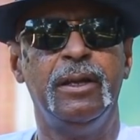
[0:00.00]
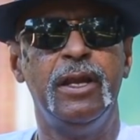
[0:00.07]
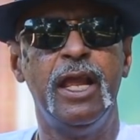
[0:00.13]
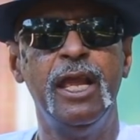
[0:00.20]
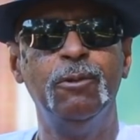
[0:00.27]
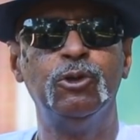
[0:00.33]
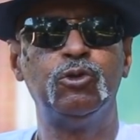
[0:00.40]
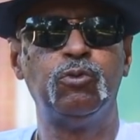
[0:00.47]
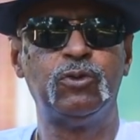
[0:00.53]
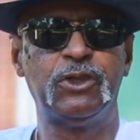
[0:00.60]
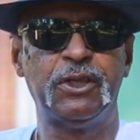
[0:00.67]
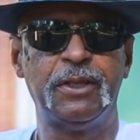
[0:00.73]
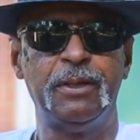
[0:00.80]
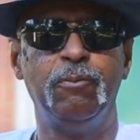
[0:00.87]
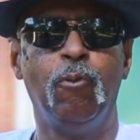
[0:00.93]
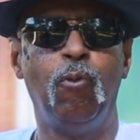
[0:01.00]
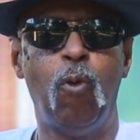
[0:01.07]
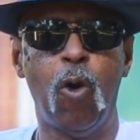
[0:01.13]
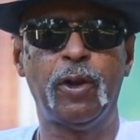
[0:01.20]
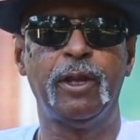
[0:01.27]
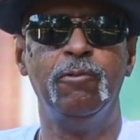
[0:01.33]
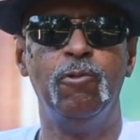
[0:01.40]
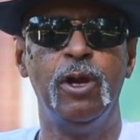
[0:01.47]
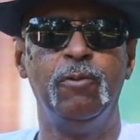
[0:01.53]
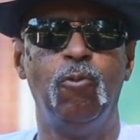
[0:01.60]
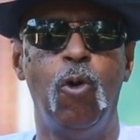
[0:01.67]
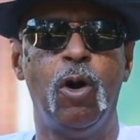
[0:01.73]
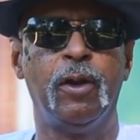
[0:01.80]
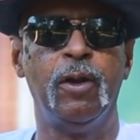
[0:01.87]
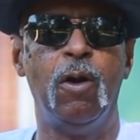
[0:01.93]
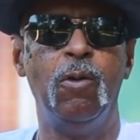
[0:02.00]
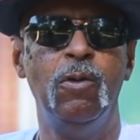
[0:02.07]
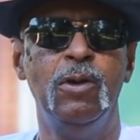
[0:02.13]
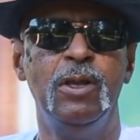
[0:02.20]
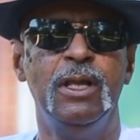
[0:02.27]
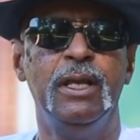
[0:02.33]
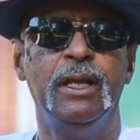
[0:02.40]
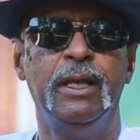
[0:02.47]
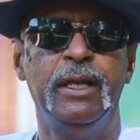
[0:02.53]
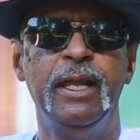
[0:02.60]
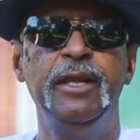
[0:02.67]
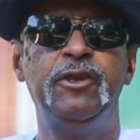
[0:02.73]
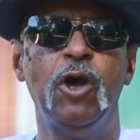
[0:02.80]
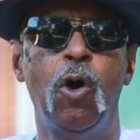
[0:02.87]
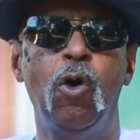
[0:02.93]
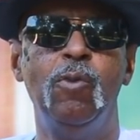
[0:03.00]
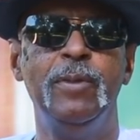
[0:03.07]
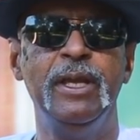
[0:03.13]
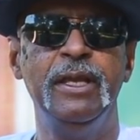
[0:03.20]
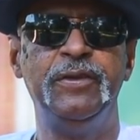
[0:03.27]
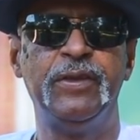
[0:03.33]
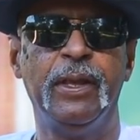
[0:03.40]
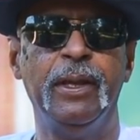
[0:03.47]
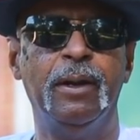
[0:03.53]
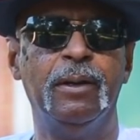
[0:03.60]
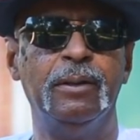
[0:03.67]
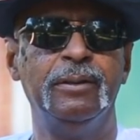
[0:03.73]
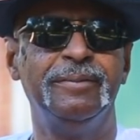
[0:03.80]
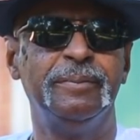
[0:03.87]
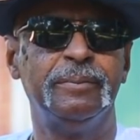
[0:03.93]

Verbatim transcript: he was working with One Hope, and he told me, he said, uh,